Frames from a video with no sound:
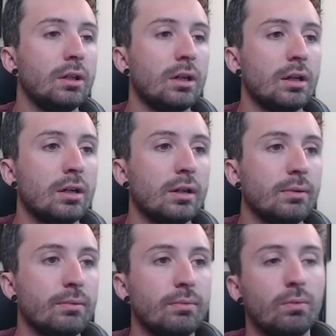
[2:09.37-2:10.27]

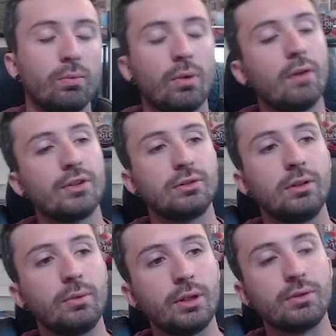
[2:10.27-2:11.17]
And obviously
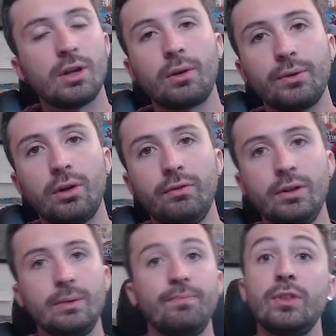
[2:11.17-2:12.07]
we use Aqua Dolphin.